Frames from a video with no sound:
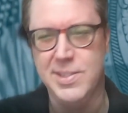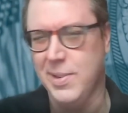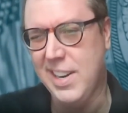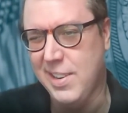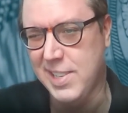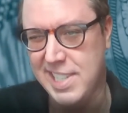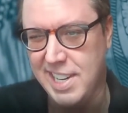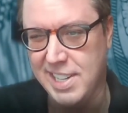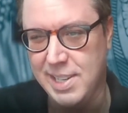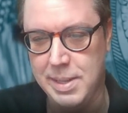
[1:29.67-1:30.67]
Well, I don't know what to
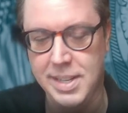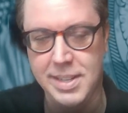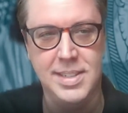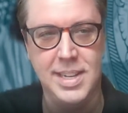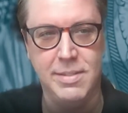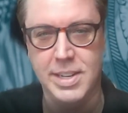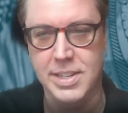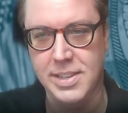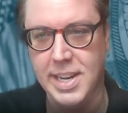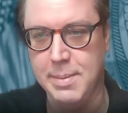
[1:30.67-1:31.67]
talk to you because I don't
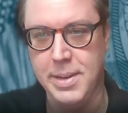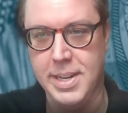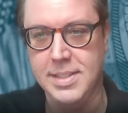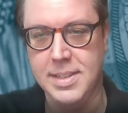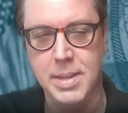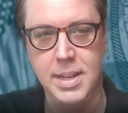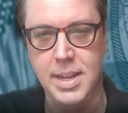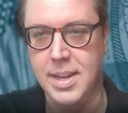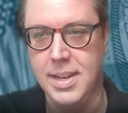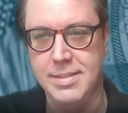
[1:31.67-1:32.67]
register copyrights." And I'm like,
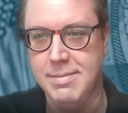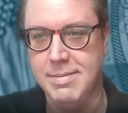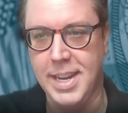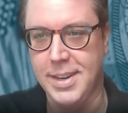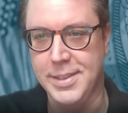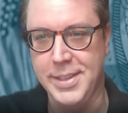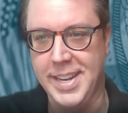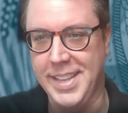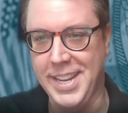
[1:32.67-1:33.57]
"Yeah, I don't do that either."